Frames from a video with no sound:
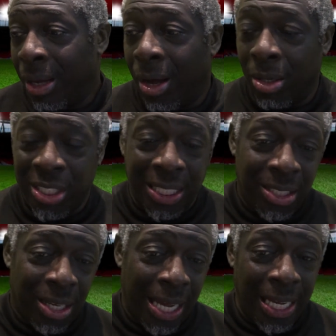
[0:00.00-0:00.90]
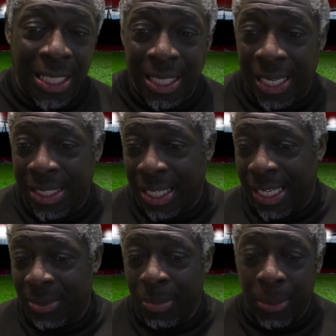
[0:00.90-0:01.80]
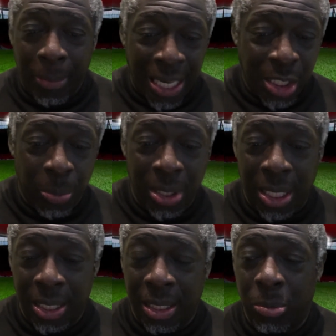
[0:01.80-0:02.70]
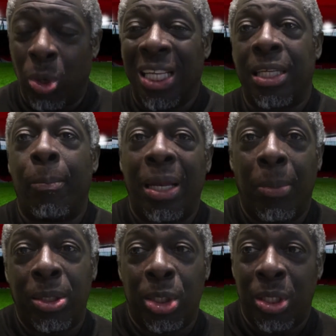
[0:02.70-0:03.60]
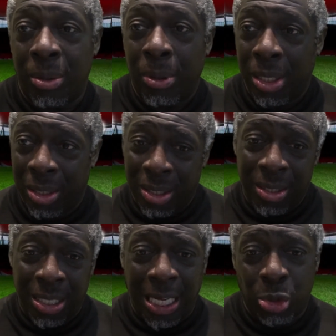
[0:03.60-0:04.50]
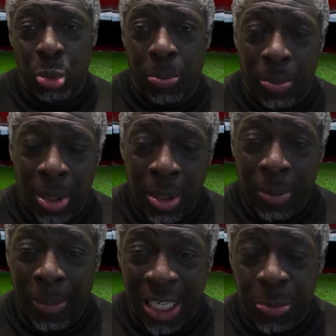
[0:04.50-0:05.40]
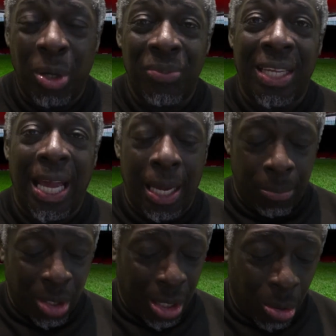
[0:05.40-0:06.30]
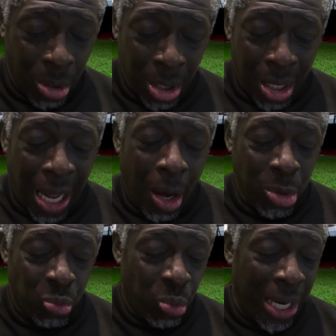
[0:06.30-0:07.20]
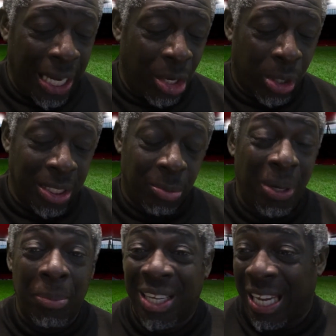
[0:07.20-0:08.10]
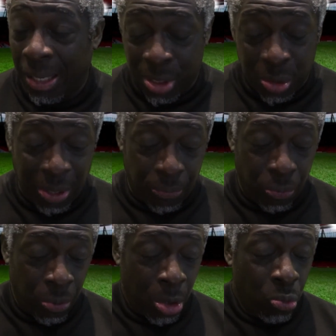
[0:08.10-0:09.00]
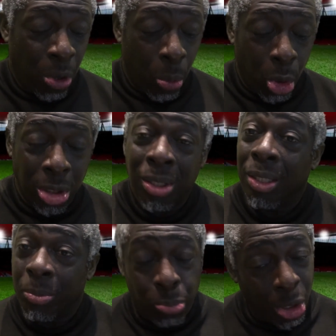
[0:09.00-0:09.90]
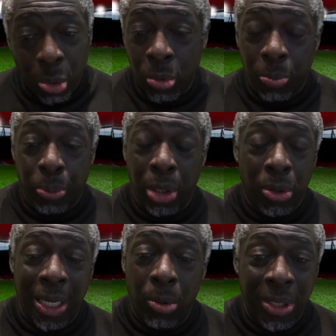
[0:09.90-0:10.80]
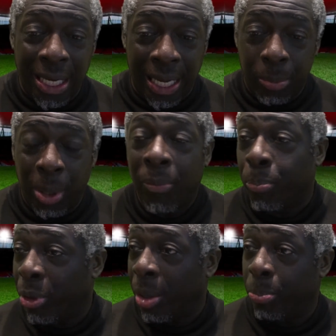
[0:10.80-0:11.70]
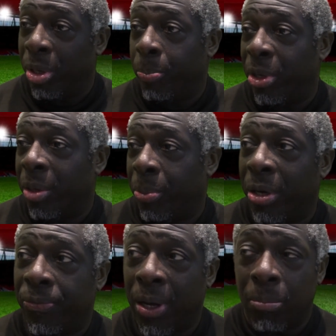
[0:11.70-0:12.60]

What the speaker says: Arteta and his man management. And when I say man management, the actual management of the game, you know, I was really looking to maybe keep Smith Rowe on, bring on El Nene, bring a bit of